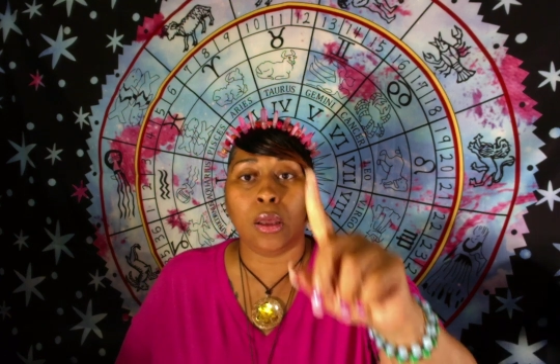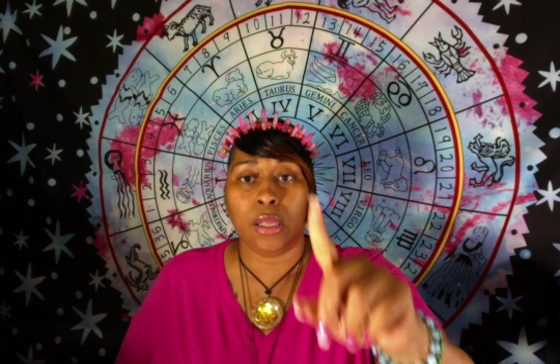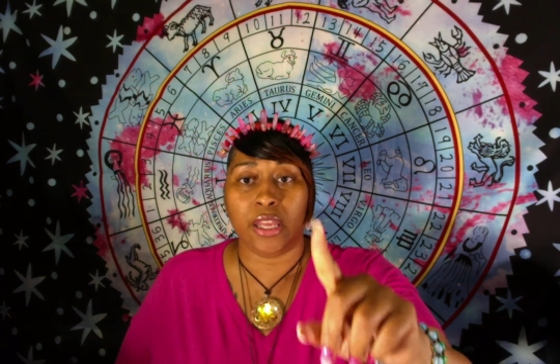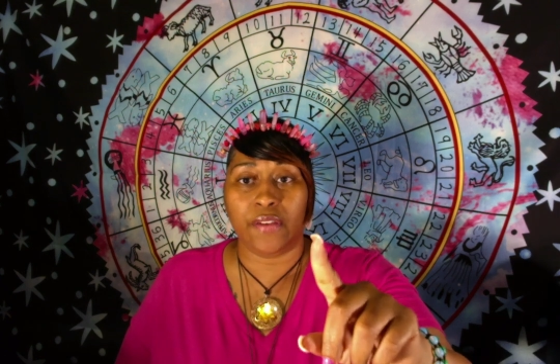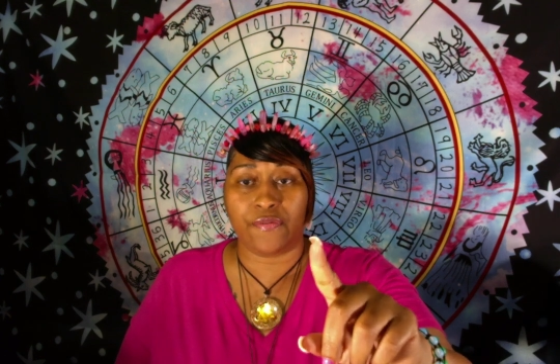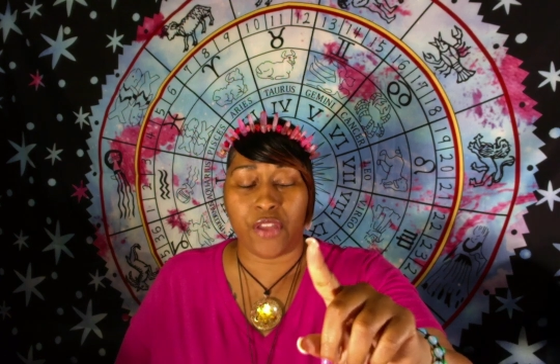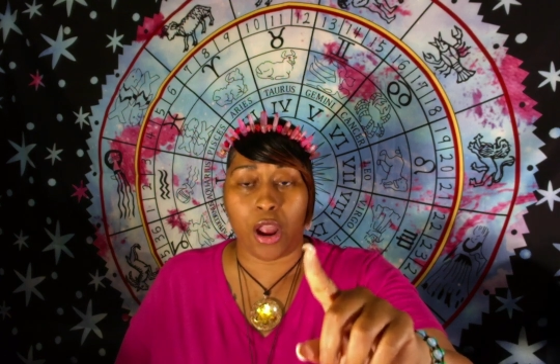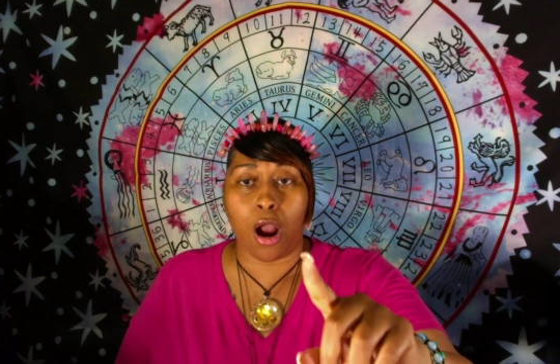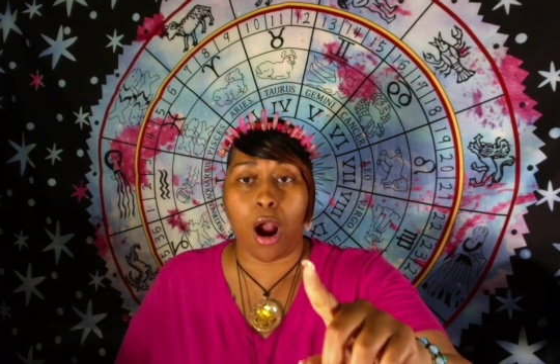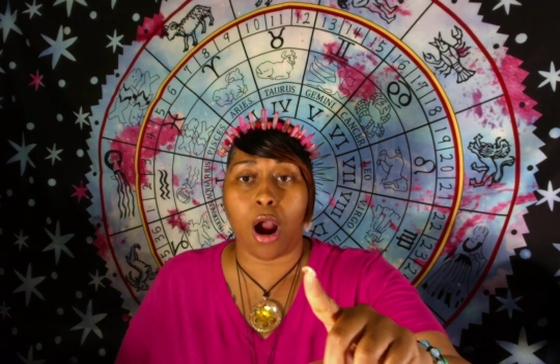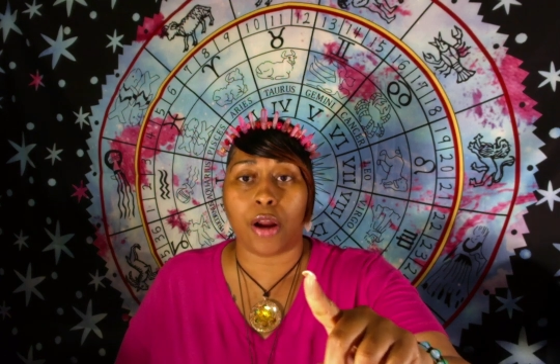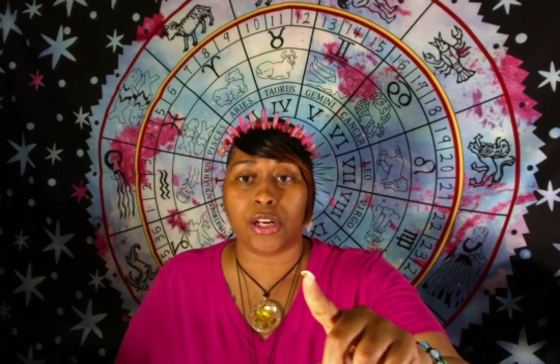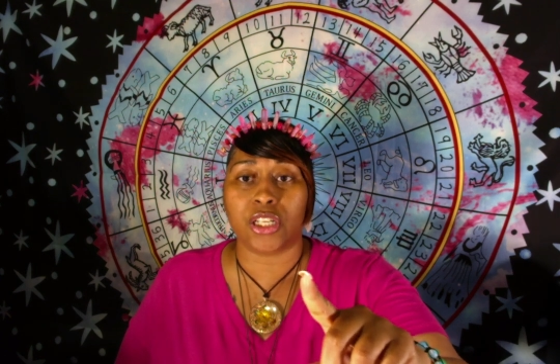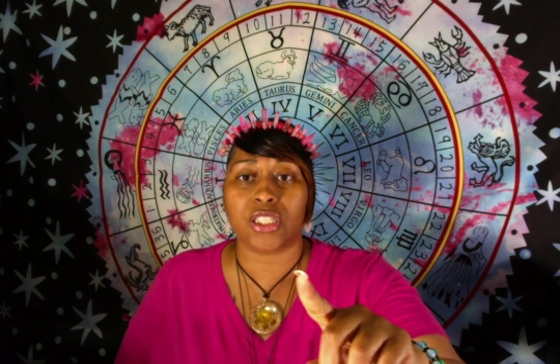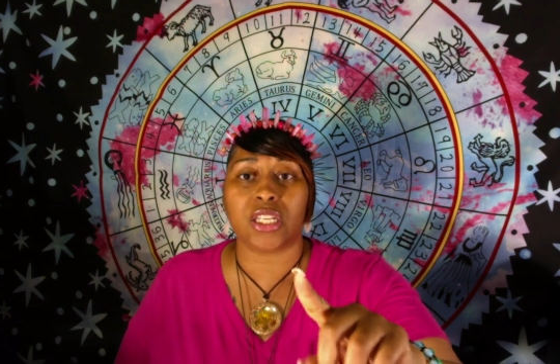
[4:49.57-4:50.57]
If they're
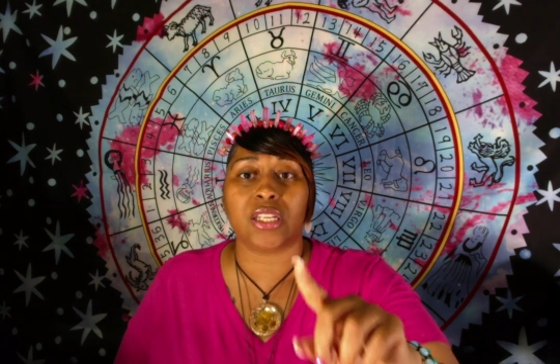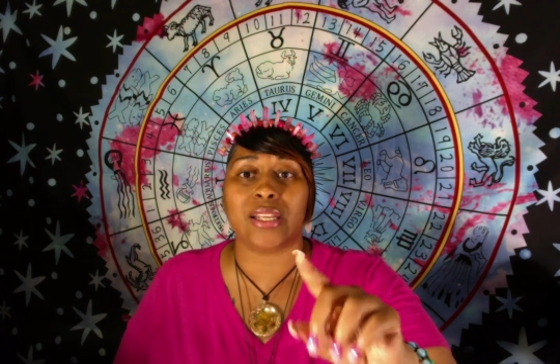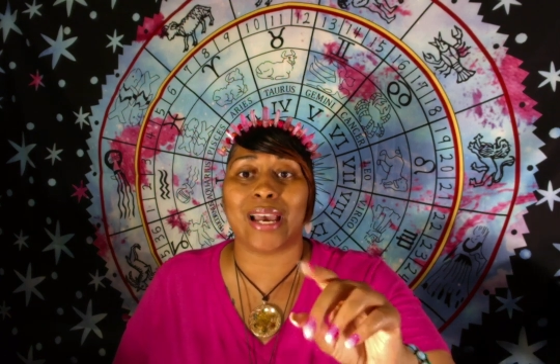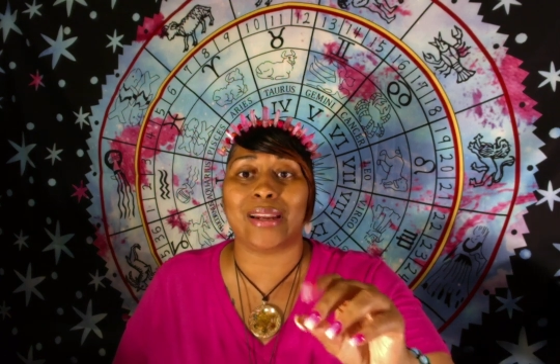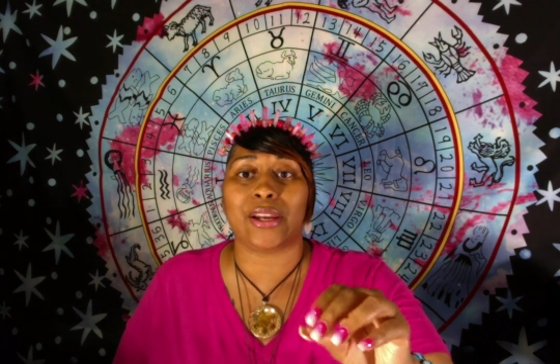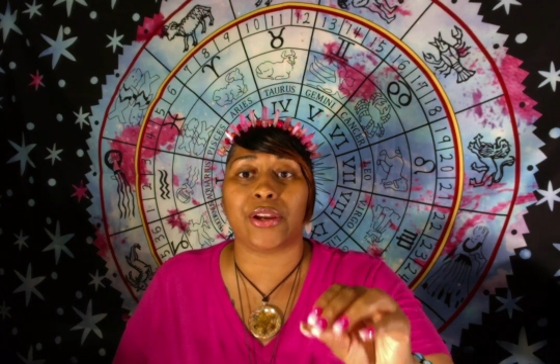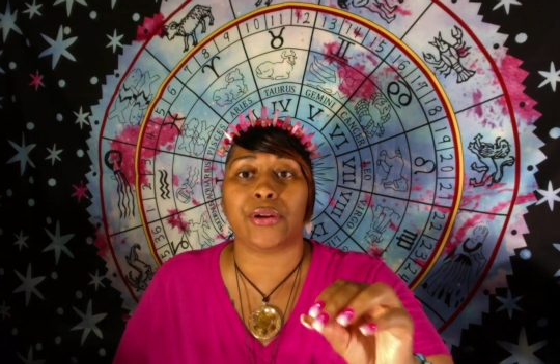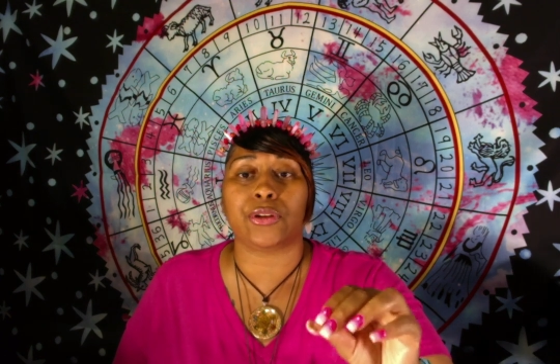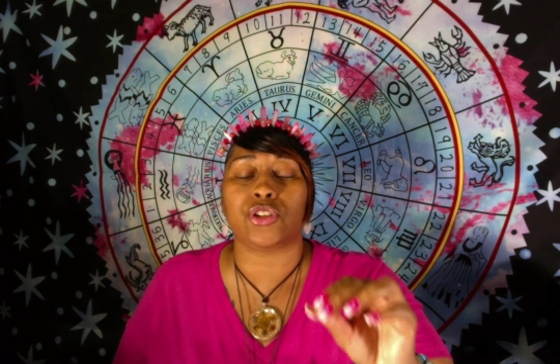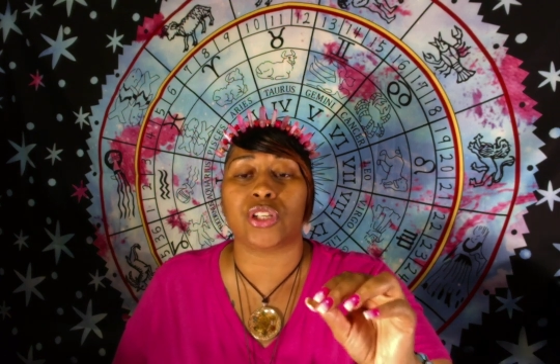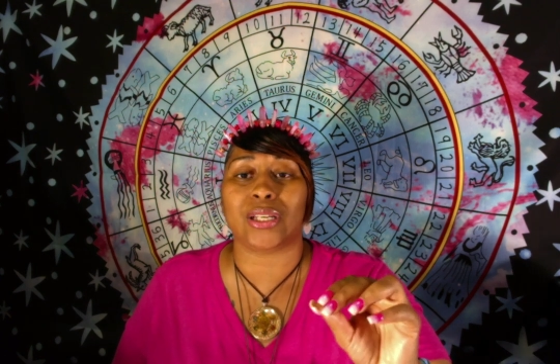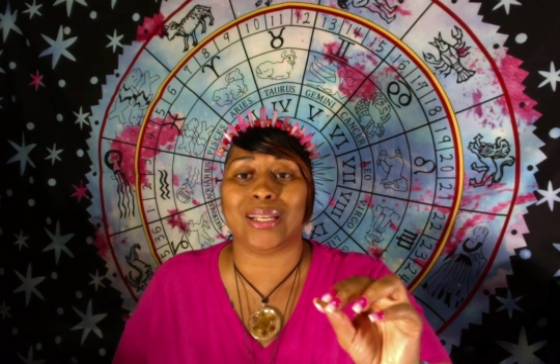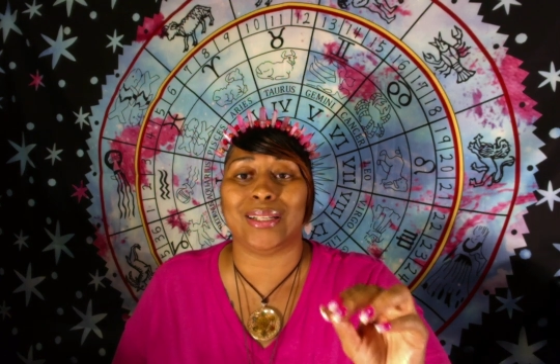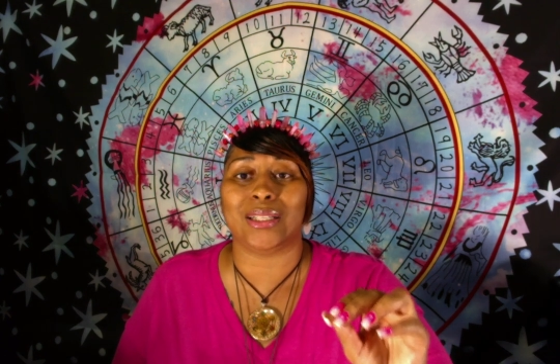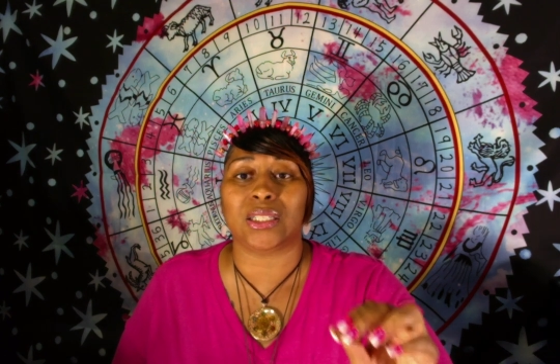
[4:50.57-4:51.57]
harnessing that
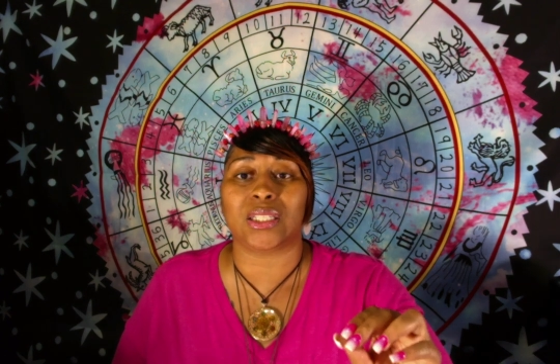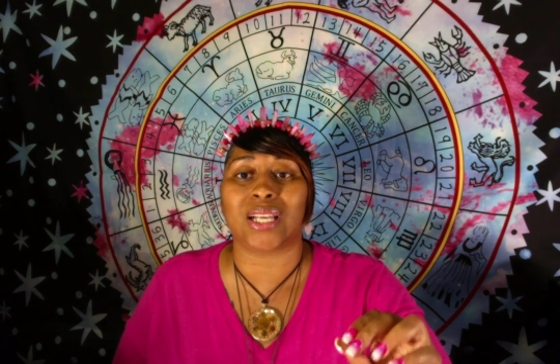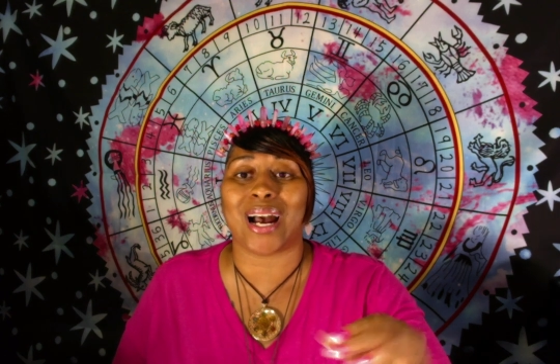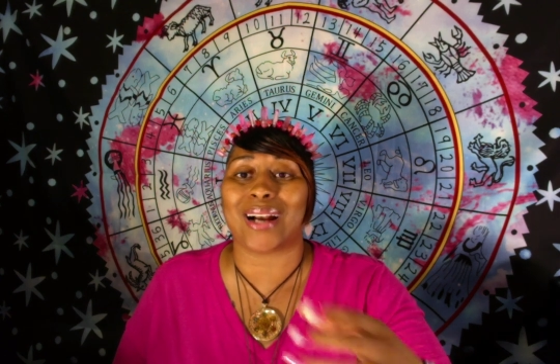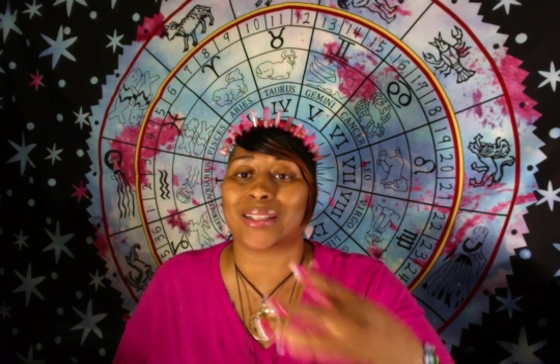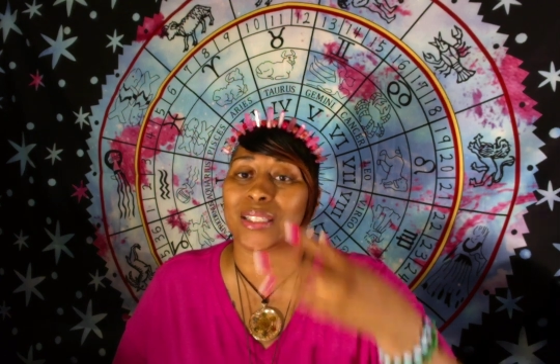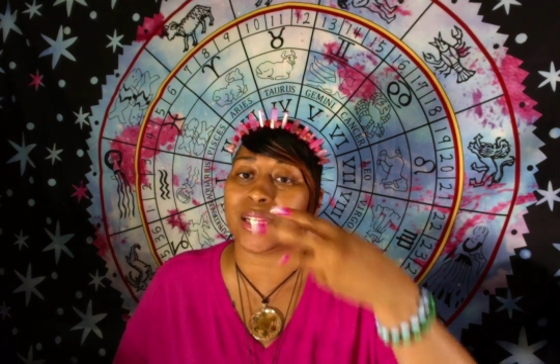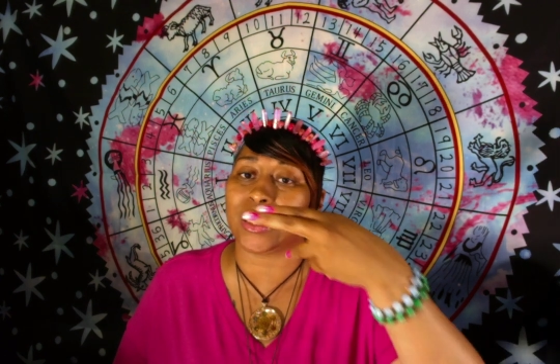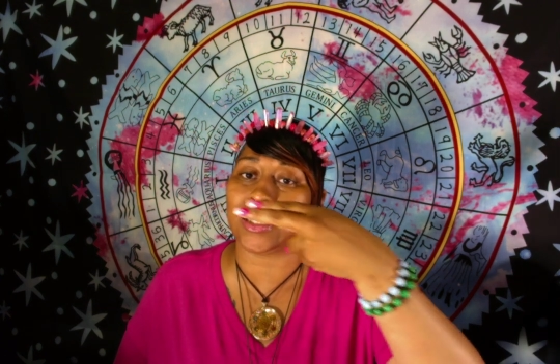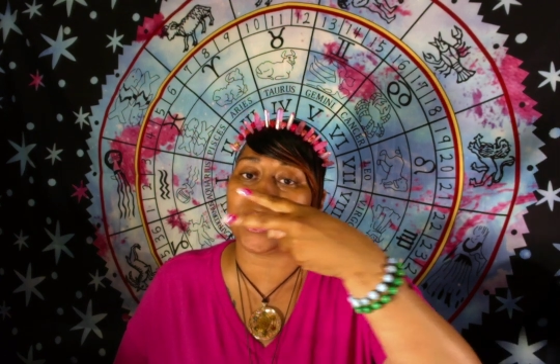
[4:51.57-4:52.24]
energy and it's toxic,